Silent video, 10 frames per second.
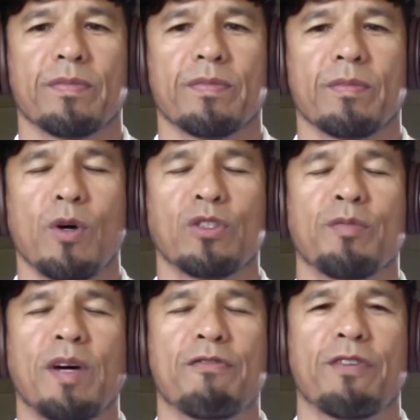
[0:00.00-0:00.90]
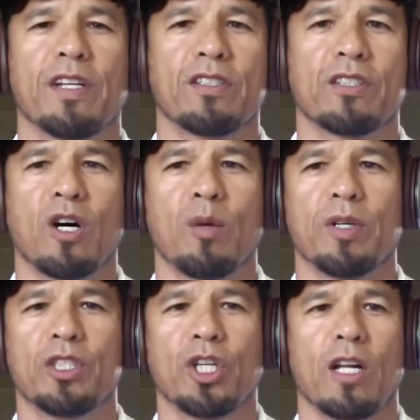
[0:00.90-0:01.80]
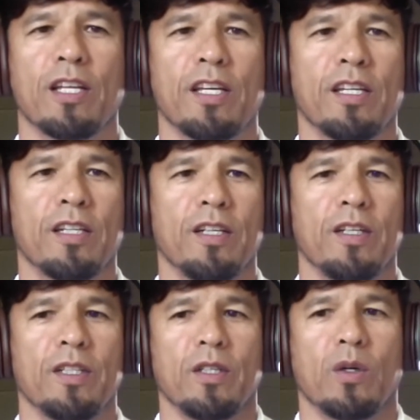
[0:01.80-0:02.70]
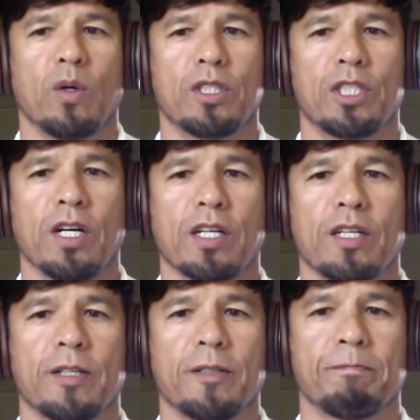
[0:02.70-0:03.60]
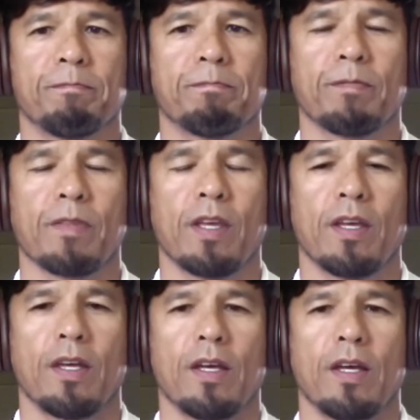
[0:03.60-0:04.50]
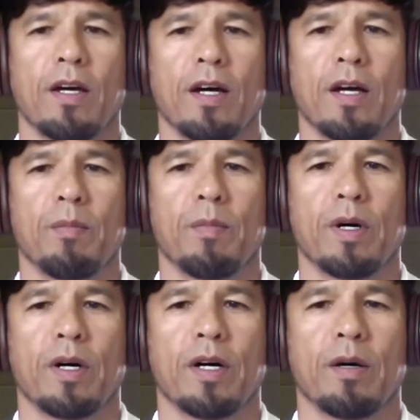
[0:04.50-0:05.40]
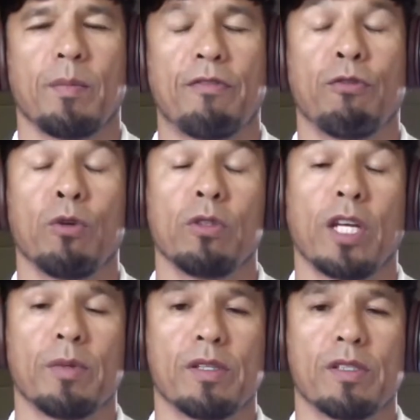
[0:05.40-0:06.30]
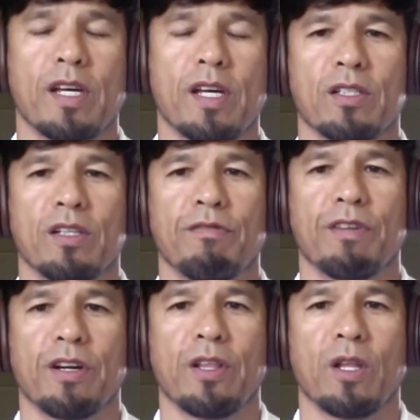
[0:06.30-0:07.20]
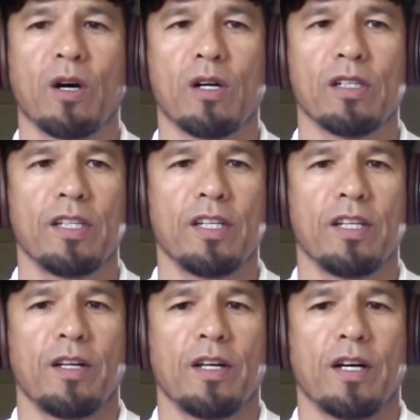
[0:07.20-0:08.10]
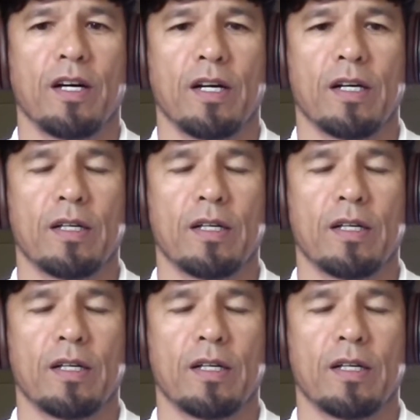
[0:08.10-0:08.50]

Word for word: most of my friends call me Charlie or Chuck. I'm, uh, my full name is actually very long. Uh,